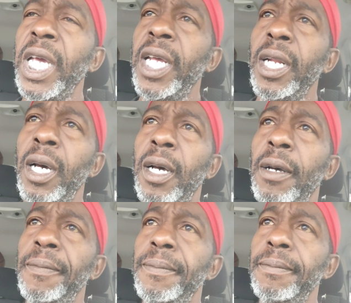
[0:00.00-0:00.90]
And
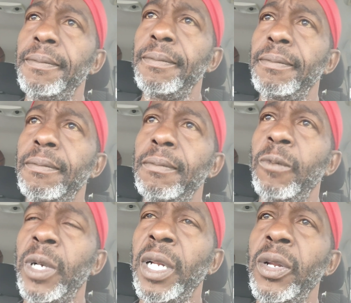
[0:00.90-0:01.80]
um,
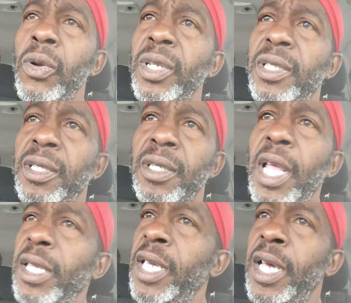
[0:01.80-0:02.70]
what I noticed is
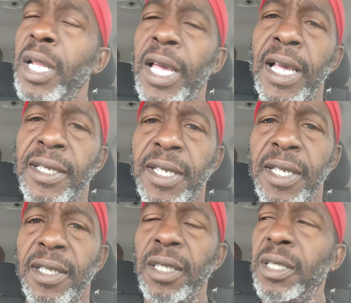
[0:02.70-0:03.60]
like, yeah, like I
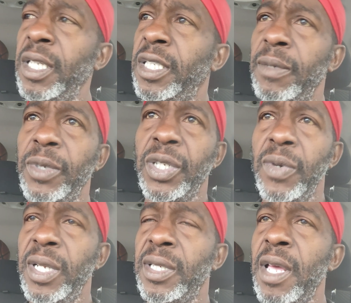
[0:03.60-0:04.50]
said, since December
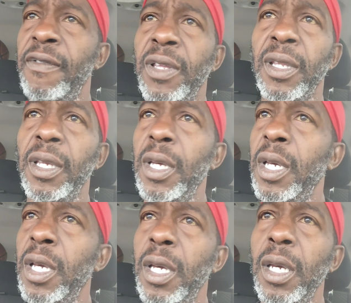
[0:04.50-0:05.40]
27th,
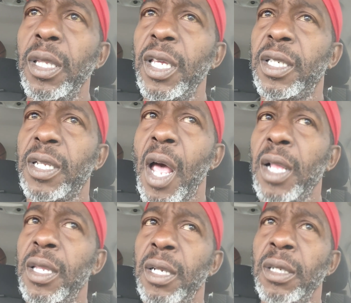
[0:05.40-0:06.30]
their
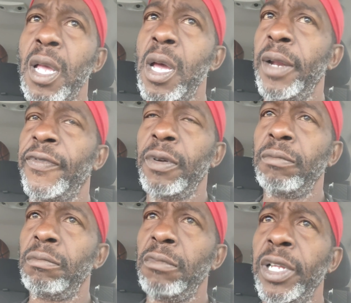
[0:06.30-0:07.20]
stock done gone
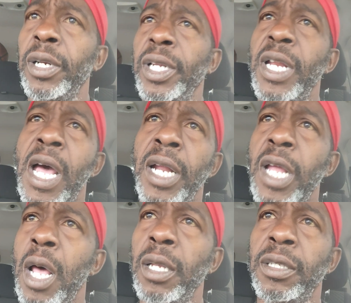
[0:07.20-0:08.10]
from literally
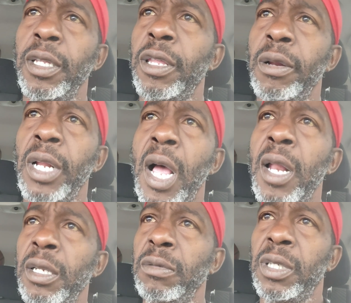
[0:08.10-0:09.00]
$9 to
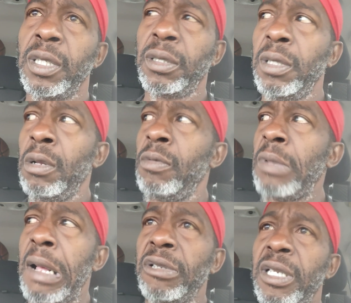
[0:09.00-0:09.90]
$30, which is, you know,
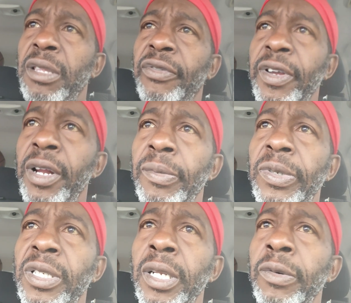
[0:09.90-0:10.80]
I would say 300%
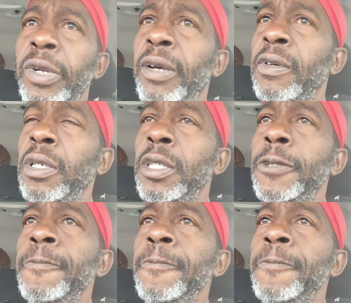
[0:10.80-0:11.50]
or whatever.